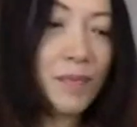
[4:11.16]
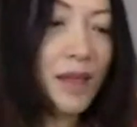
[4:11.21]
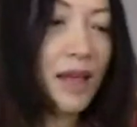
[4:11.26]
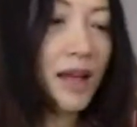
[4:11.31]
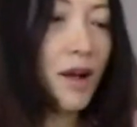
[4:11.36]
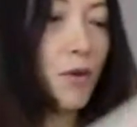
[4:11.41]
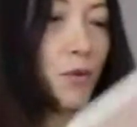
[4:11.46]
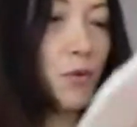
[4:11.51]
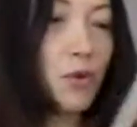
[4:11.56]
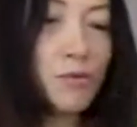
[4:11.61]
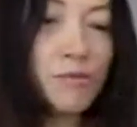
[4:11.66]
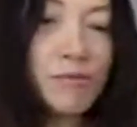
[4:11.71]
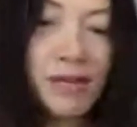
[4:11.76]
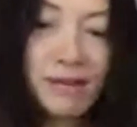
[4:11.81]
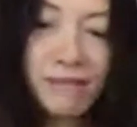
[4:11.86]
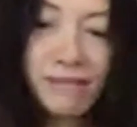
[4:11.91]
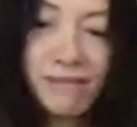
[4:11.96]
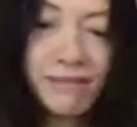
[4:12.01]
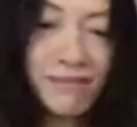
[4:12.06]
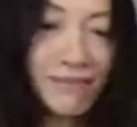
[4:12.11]

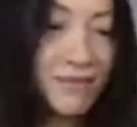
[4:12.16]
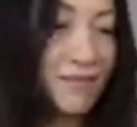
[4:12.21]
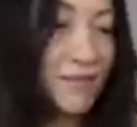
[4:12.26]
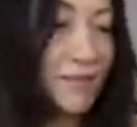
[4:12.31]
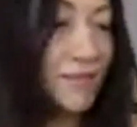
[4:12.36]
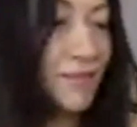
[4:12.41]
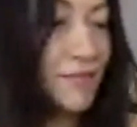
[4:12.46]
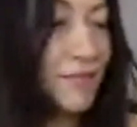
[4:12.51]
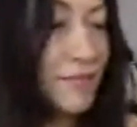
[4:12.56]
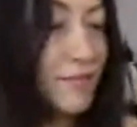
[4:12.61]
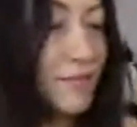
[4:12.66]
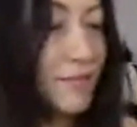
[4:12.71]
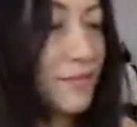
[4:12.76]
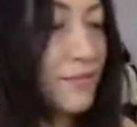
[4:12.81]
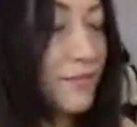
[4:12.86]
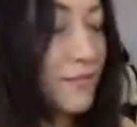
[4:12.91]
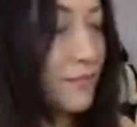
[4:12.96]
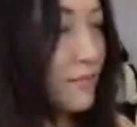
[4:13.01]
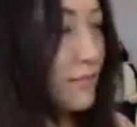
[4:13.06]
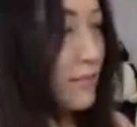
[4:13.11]
Woman,
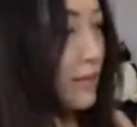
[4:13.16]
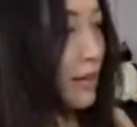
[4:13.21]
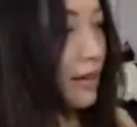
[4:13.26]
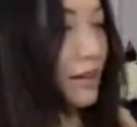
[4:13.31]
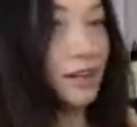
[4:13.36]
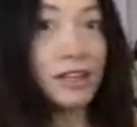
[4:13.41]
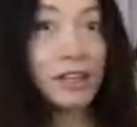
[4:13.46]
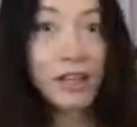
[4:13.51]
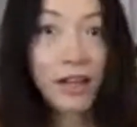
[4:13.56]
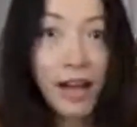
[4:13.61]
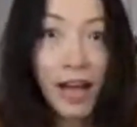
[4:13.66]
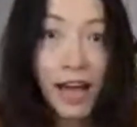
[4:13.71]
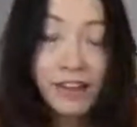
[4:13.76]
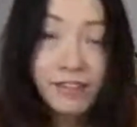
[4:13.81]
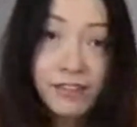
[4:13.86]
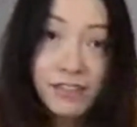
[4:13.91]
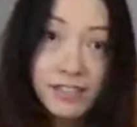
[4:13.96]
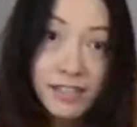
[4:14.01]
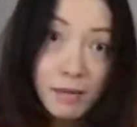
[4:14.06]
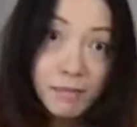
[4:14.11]
at the
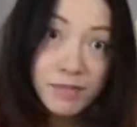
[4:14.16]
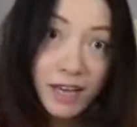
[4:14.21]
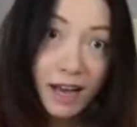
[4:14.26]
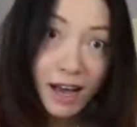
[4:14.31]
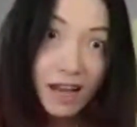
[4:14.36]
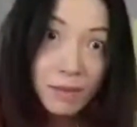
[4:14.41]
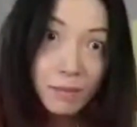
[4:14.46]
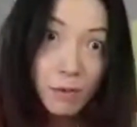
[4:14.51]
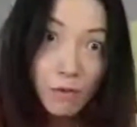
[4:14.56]
same time,